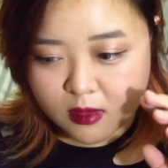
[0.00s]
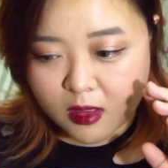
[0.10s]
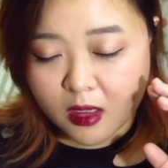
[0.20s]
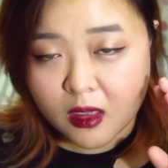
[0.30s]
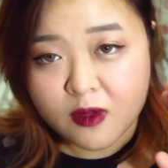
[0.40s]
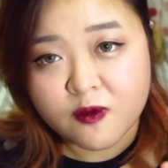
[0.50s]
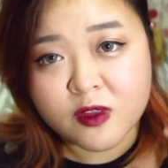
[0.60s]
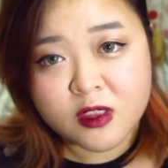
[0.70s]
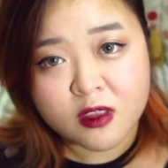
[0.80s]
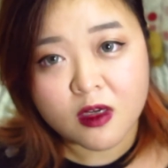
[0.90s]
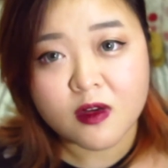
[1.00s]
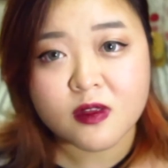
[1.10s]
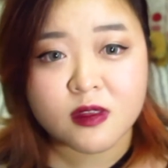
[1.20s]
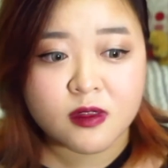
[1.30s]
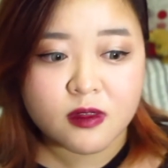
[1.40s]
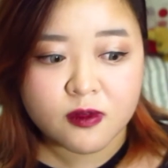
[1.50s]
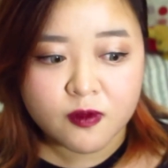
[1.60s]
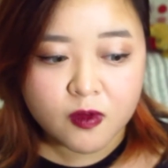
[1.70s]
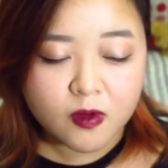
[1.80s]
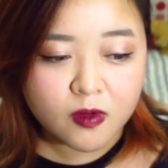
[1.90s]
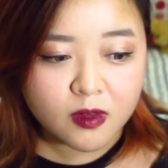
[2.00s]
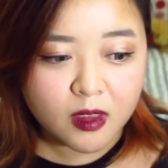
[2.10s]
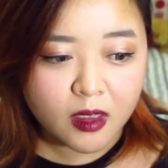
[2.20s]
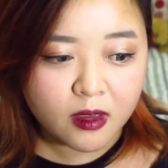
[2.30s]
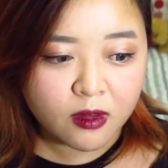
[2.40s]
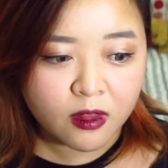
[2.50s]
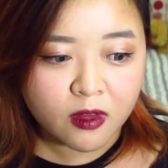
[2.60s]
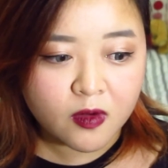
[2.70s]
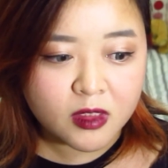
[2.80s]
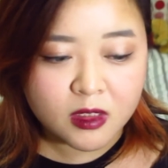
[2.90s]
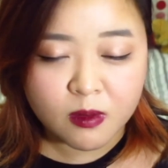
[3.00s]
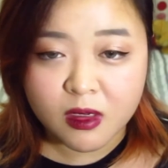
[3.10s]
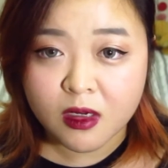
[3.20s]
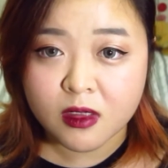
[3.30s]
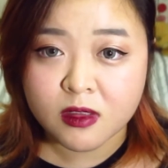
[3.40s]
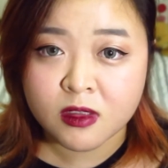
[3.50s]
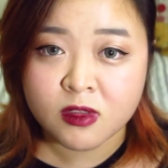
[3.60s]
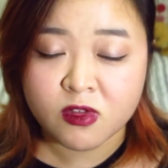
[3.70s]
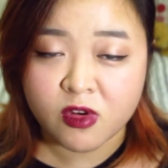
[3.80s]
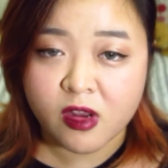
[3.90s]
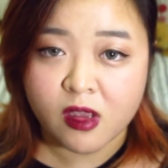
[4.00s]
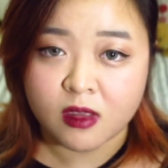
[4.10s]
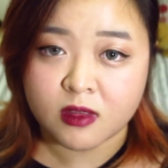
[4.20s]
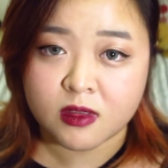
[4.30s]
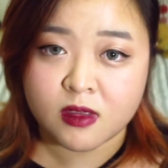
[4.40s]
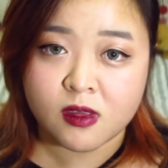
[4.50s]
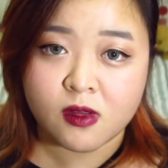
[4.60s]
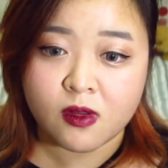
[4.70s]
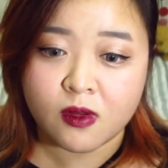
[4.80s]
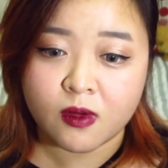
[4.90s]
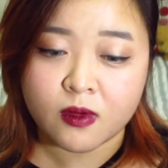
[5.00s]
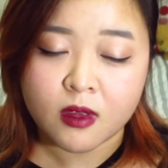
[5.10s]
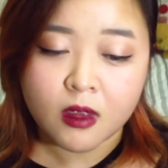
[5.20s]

I've talked for like 30 minutes straight so